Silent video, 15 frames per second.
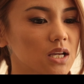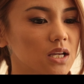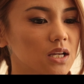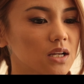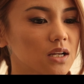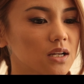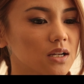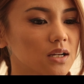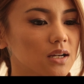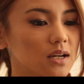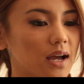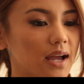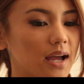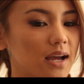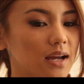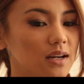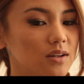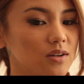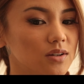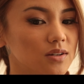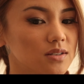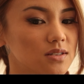like, I
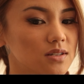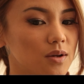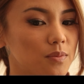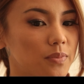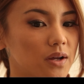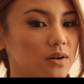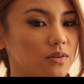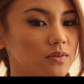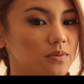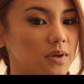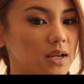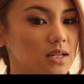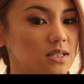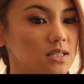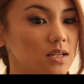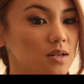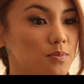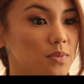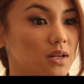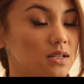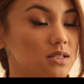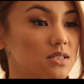had about a
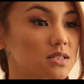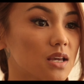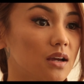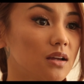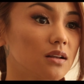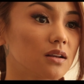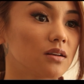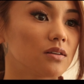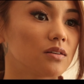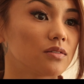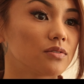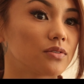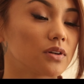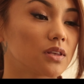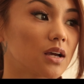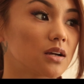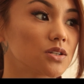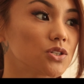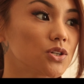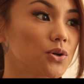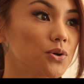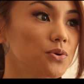18-minute set for that
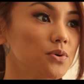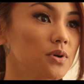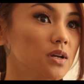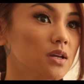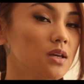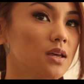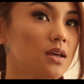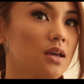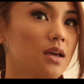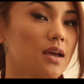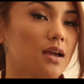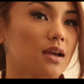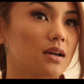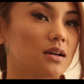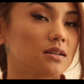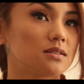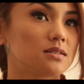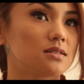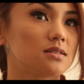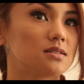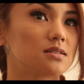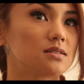show,
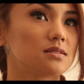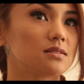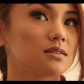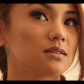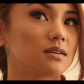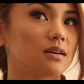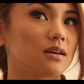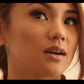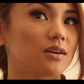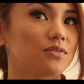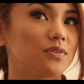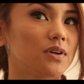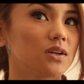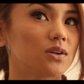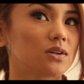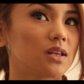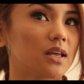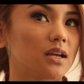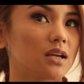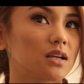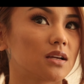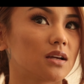and I figure
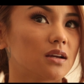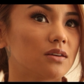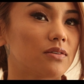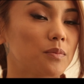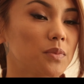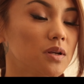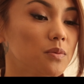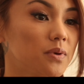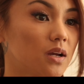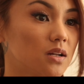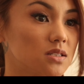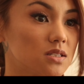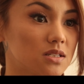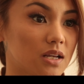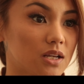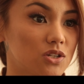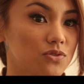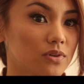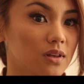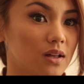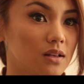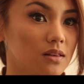like, if I'm going to be on stage
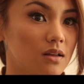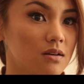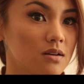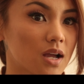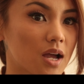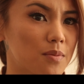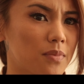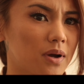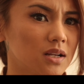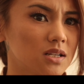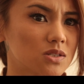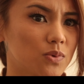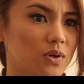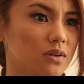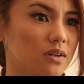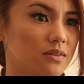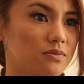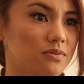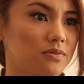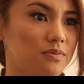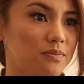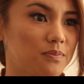for that long, I might as well
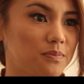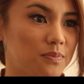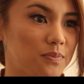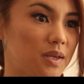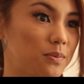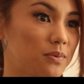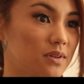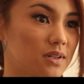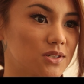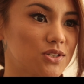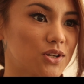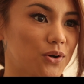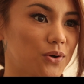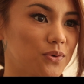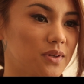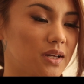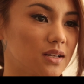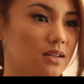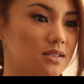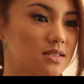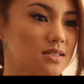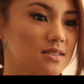give people a show. Like